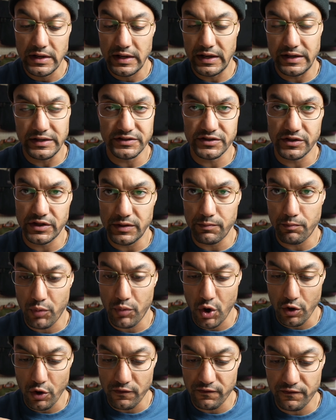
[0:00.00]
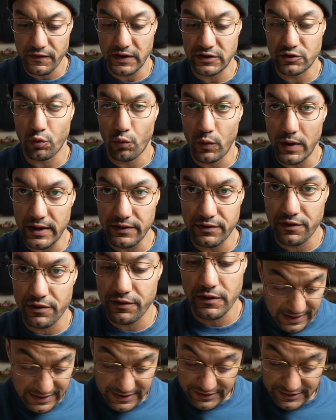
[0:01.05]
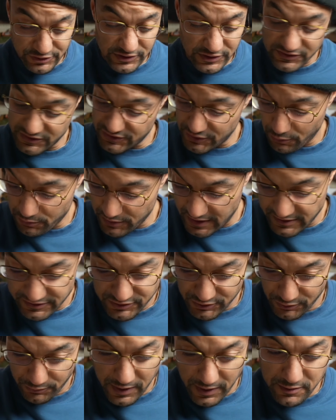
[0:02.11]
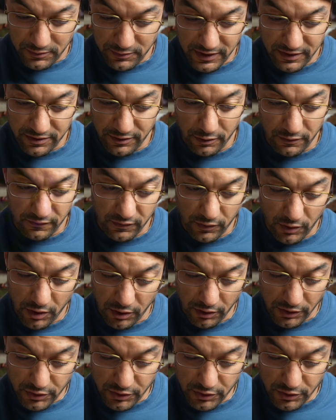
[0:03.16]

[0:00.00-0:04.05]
It is the perfect width, and it's just so nice to write with overall.